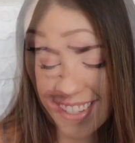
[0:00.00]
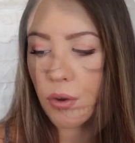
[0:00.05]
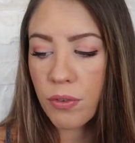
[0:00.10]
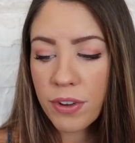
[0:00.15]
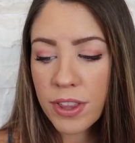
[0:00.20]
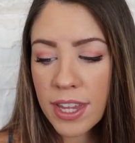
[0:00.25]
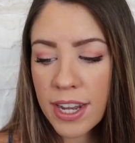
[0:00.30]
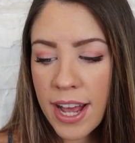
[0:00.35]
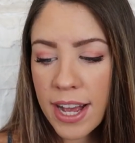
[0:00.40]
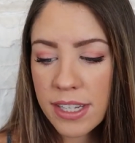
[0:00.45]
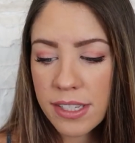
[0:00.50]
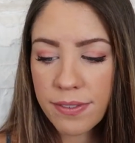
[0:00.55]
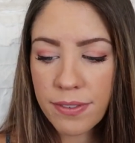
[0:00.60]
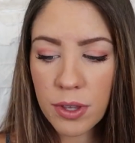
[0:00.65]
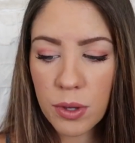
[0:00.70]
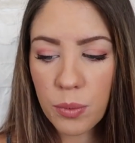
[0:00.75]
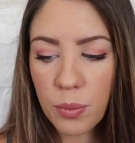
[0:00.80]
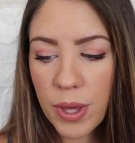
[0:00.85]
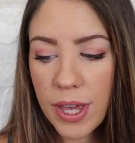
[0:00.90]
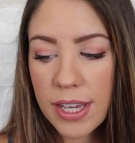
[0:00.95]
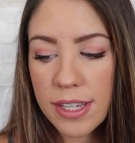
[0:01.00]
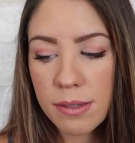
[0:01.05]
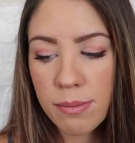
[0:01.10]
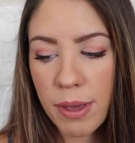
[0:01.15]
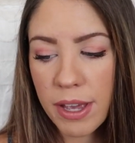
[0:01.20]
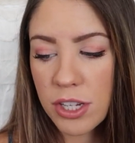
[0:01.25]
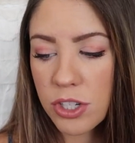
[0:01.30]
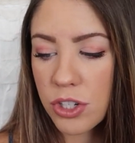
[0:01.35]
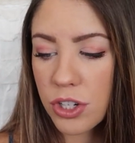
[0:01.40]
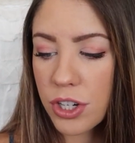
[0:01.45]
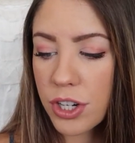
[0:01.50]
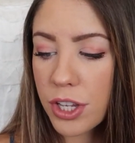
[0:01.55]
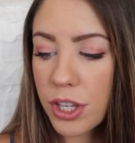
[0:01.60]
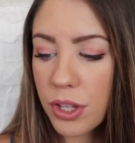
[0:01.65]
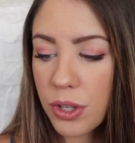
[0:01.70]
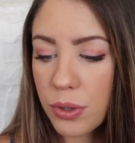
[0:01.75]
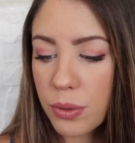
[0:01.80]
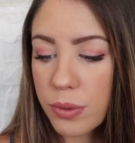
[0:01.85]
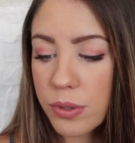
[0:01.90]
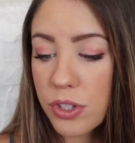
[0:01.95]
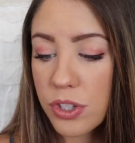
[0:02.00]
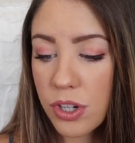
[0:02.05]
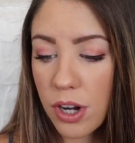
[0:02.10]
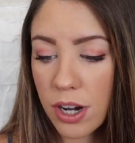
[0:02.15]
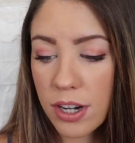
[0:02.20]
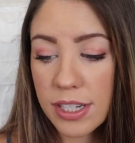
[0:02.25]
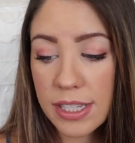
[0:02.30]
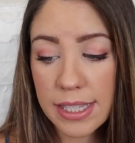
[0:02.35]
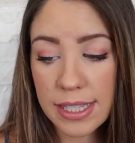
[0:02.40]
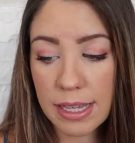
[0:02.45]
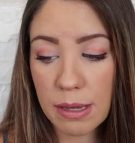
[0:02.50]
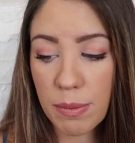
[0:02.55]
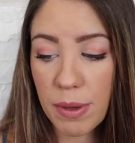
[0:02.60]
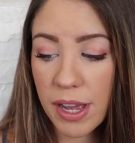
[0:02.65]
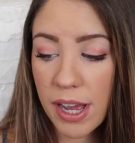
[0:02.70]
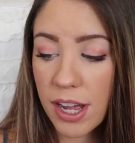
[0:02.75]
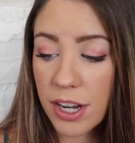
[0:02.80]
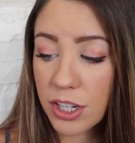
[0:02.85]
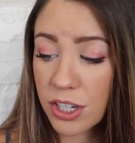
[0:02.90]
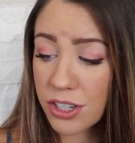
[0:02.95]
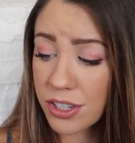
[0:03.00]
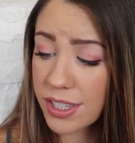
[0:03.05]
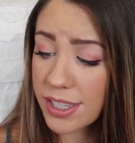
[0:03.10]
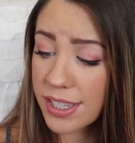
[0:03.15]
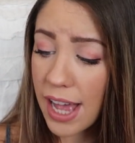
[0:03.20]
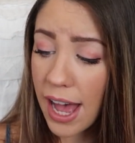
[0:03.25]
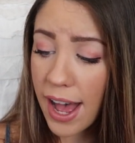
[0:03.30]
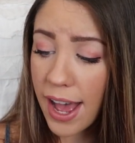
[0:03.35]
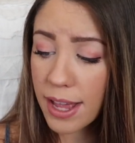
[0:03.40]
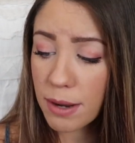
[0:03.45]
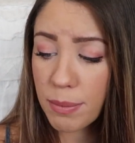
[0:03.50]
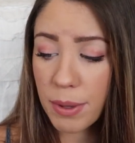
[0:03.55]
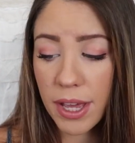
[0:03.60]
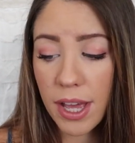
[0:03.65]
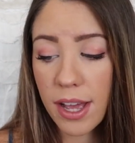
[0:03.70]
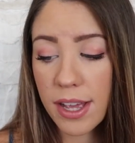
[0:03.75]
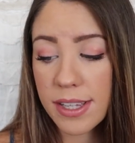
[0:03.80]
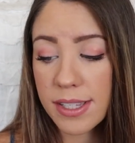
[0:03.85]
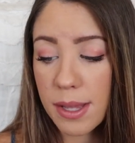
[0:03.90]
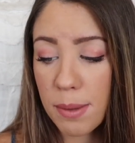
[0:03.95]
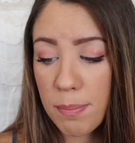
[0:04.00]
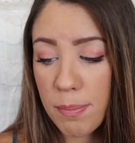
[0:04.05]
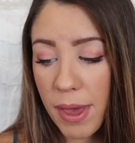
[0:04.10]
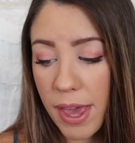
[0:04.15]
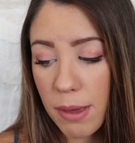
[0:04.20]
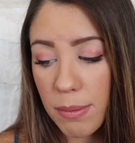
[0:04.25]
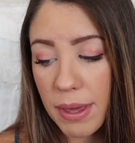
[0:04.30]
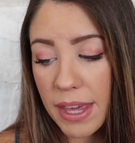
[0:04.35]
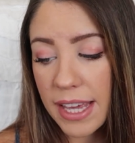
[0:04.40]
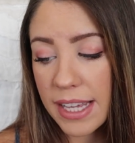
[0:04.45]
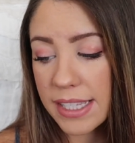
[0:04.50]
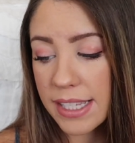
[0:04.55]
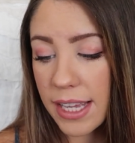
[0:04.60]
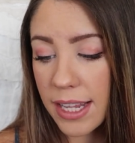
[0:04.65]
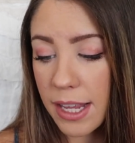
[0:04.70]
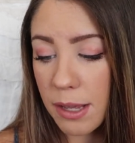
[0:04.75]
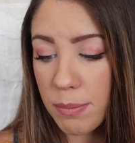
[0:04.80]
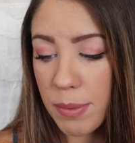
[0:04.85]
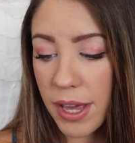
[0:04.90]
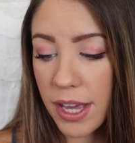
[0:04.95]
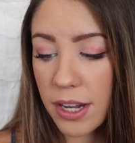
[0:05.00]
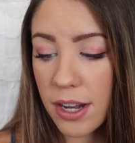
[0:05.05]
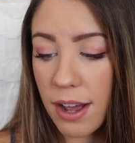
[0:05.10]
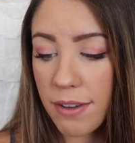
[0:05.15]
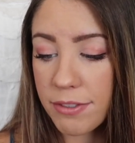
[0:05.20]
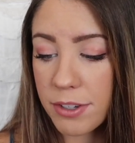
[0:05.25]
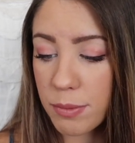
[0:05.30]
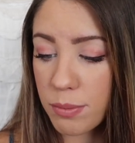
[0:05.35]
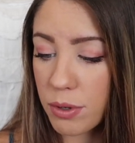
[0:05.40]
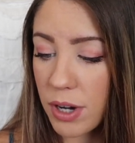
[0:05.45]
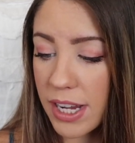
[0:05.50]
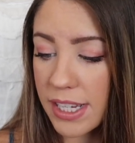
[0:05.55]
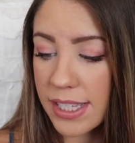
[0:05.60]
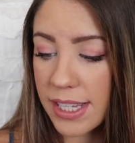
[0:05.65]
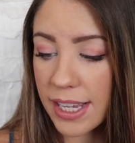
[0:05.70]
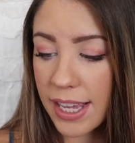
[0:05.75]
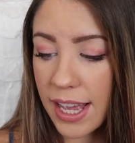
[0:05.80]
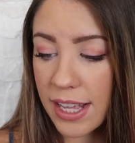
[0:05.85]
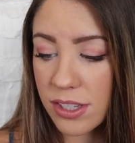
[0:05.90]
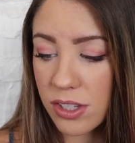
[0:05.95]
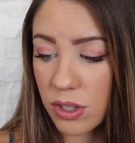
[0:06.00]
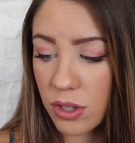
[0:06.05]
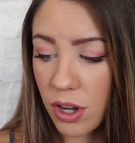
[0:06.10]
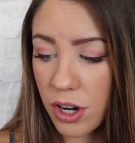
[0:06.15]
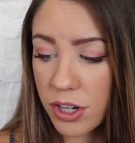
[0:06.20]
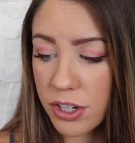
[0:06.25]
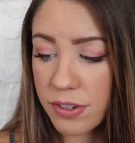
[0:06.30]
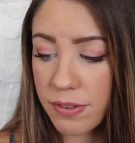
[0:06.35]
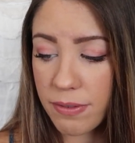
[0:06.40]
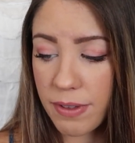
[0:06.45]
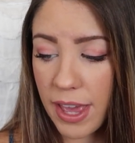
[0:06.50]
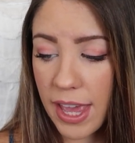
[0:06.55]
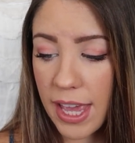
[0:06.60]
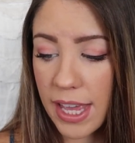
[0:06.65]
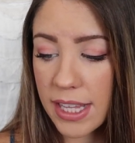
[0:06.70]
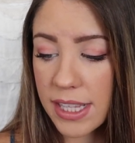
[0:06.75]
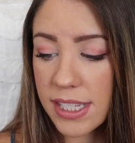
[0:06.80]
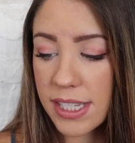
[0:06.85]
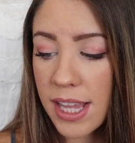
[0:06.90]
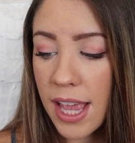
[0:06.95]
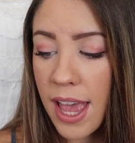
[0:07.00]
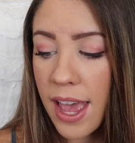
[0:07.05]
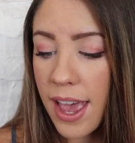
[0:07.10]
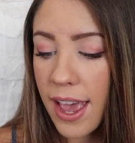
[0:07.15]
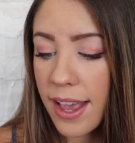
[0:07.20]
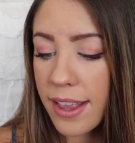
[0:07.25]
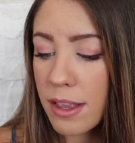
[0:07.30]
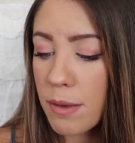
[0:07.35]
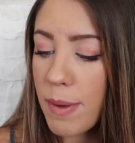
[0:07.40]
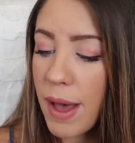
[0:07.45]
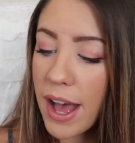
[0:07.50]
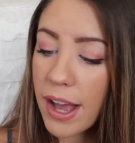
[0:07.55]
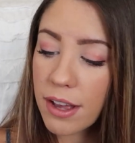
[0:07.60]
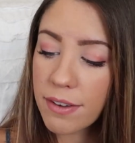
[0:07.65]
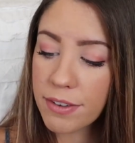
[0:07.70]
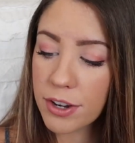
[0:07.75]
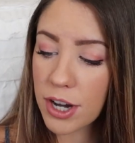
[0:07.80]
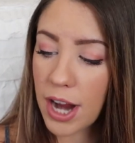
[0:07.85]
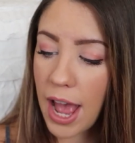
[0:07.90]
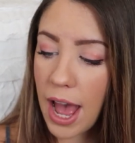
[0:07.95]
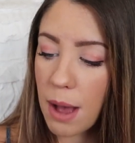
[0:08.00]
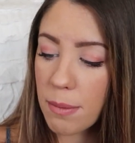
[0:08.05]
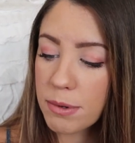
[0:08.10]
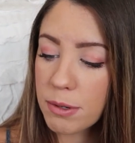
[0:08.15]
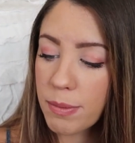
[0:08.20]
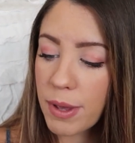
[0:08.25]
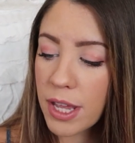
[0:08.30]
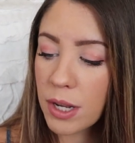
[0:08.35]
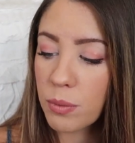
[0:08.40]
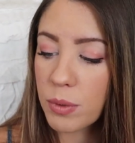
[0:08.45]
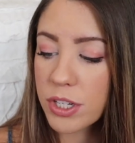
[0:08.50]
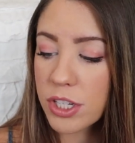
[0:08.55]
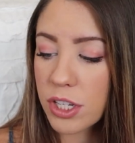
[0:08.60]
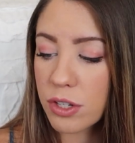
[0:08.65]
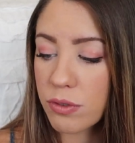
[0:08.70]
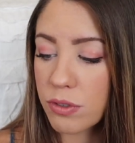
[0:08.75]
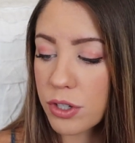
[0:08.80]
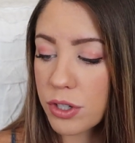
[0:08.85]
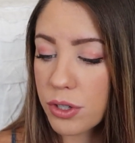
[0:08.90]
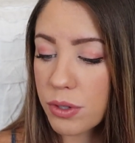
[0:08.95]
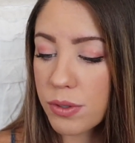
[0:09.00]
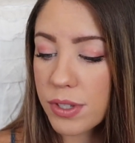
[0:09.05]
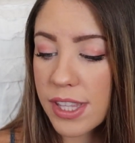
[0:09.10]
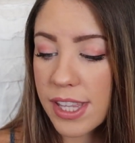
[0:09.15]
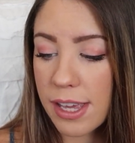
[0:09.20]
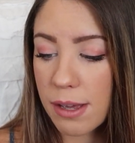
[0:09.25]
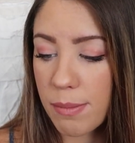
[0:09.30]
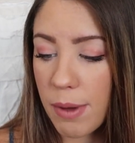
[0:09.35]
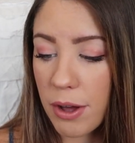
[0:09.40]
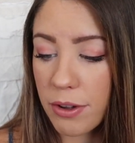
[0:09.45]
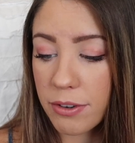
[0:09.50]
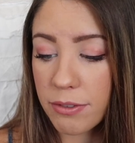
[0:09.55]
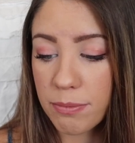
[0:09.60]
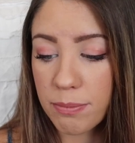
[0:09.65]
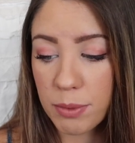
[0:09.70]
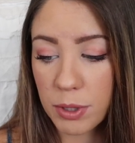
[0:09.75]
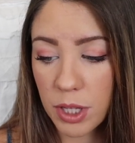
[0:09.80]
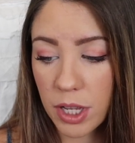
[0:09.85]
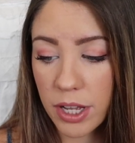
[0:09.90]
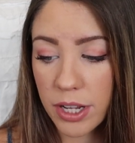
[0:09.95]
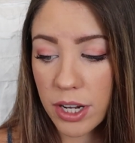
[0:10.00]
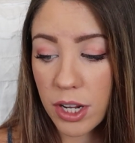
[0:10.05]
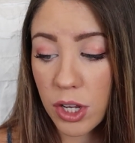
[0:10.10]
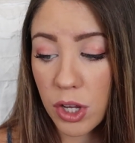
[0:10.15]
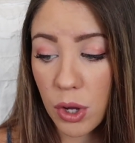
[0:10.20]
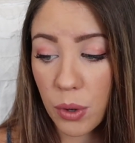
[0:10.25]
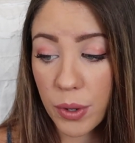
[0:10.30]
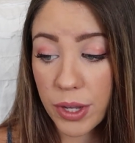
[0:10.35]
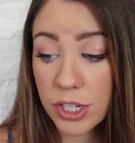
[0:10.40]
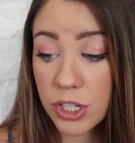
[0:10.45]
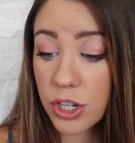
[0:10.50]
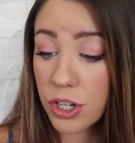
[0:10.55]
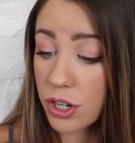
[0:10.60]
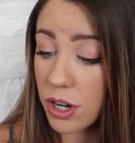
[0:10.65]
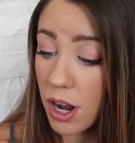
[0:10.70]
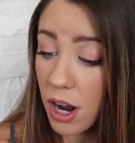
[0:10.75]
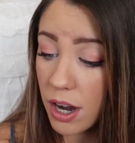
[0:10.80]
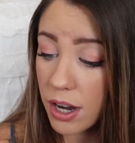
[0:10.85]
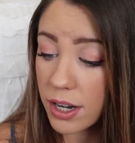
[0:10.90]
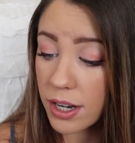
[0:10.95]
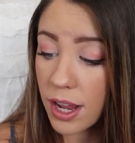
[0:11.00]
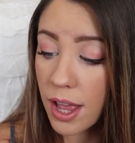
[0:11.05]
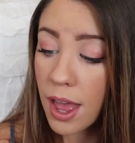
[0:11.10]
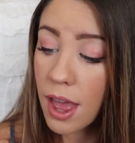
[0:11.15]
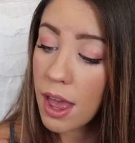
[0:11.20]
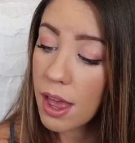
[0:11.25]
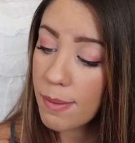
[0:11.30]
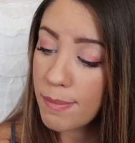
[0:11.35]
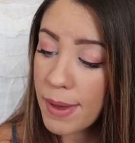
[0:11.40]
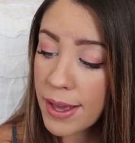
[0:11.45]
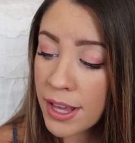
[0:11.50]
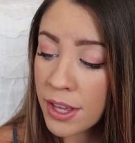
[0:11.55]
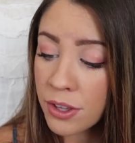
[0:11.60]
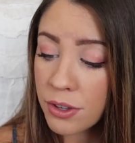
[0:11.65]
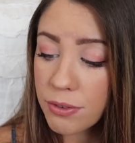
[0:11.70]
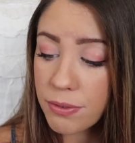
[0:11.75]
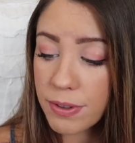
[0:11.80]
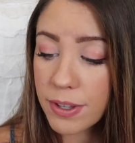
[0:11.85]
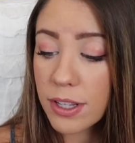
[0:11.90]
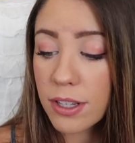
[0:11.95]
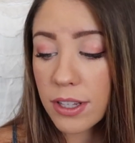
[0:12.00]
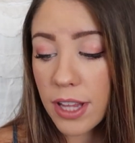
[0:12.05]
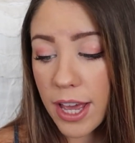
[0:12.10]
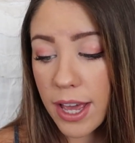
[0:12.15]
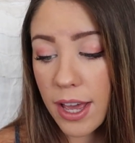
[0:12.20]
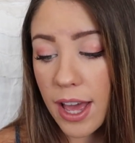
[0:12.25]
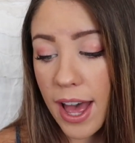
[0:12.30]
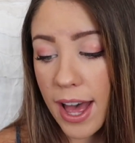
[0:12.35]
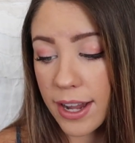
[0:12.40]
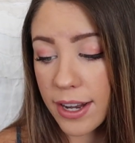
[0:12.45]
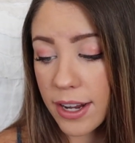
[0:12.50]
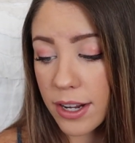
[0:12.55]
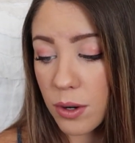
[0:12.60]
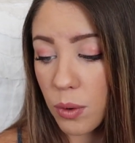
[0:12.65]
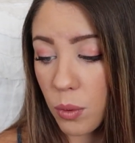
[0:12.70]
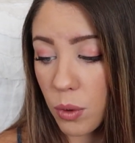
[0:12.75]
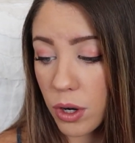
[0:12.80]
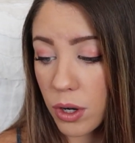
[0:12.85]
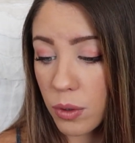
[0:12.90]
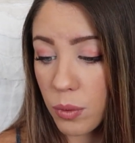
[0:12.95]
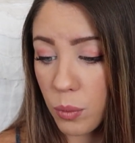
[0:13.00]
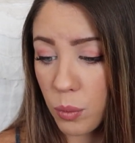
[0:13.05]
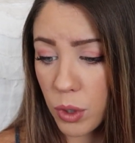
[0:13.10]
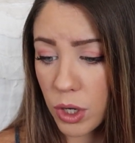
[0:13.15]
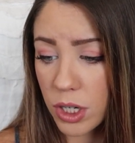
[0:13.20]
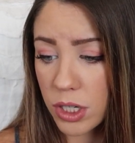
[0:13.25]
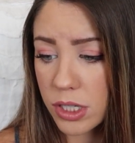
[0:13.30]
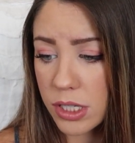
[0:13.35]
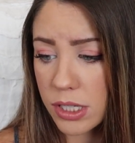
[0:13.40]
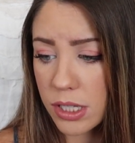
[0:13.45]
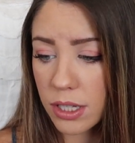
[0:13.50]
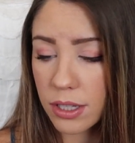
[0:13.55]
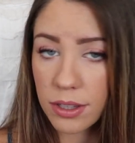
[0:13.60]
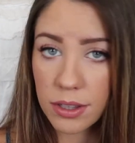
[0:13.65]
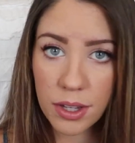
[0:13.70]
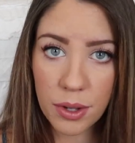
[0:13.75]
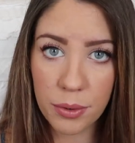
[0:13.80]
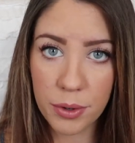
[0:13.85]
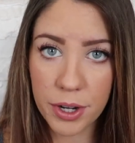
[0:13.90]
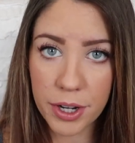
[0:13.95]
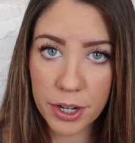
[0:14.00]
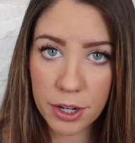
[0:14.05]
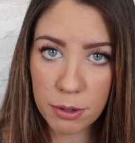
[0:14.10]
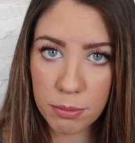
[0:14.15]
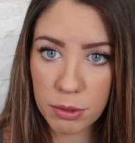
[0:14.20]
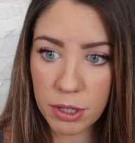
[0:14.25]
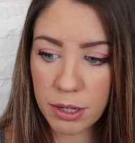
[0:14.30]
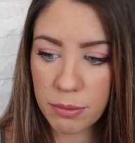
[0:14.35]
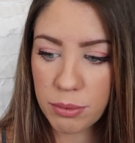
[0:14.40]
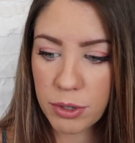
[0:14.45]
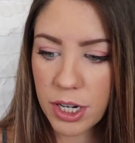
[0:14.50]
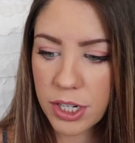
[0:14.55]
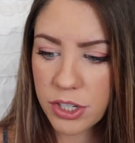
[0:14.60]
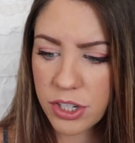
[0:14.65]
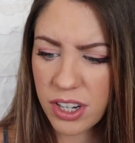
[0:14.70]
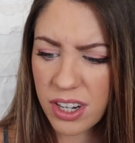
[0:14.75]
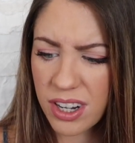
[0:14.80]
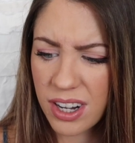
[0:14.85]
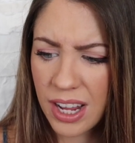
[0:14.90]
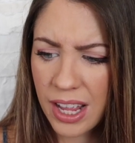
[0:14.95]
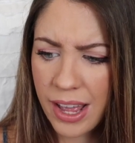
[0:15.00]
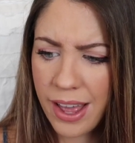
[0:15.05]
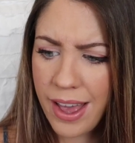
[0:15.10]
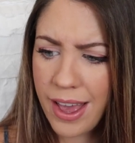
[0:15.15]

Over the next few weeks, make sure you start sleeping on your side because baby is getting big enough to press against large veins in the back of your abdomen, which can reduce the amount of blood going to your heart, making you feel lightheaded or worse, lowering your blood pressure.